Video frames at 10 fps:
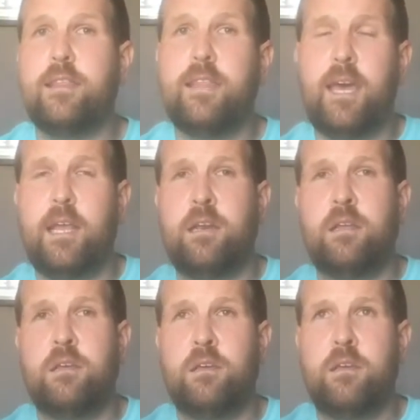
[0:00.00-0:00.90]
and
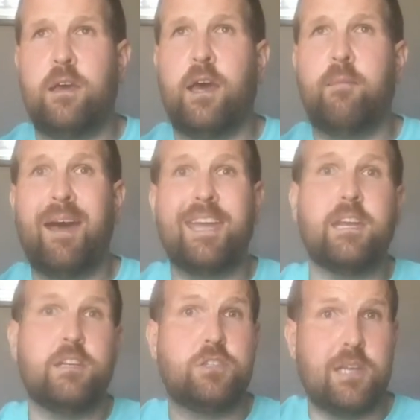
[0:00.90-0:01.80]
then I
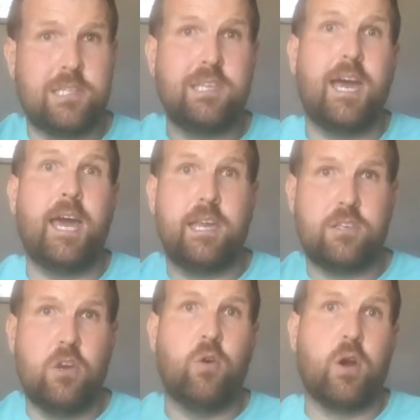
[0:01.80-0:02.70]
can adjust the
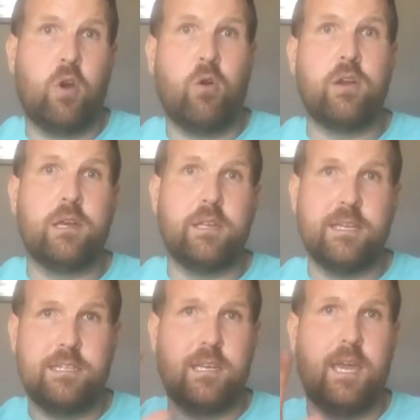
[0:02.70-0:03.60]
ISO
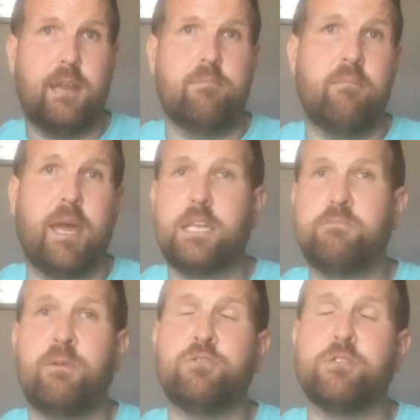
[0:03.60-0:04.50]
accordingly to get my
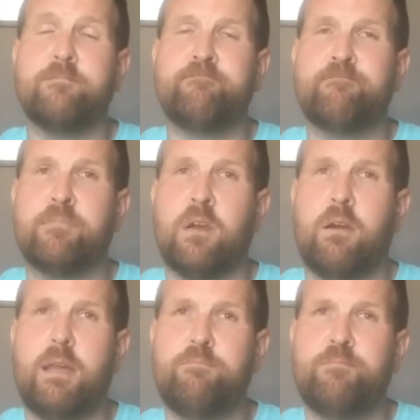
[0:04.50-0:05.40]
exposure.
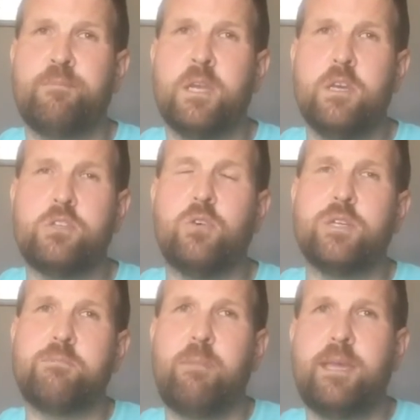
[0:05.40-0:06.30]
All right?
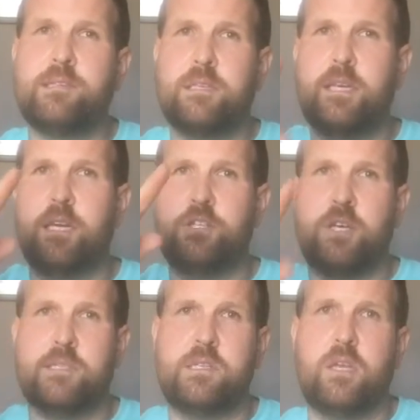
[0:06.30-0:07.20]
So it's basically
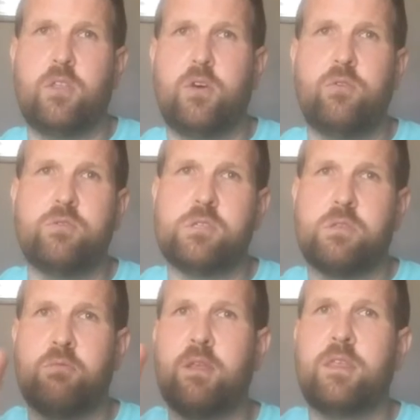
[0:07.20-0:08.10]
adjusting
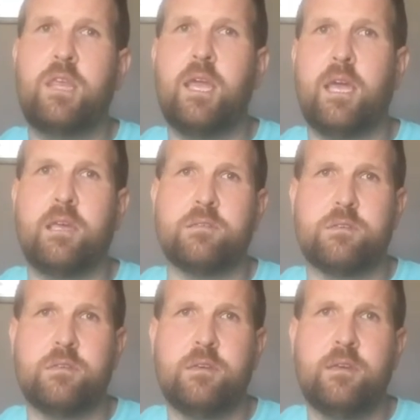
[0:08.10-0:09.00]
those three
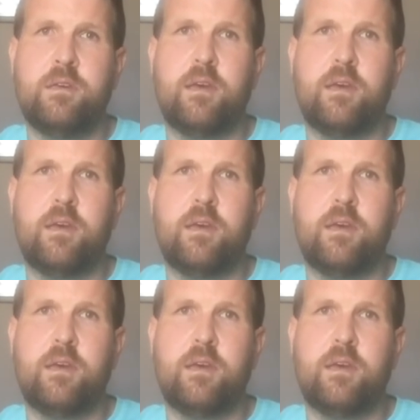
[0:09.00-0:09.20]
things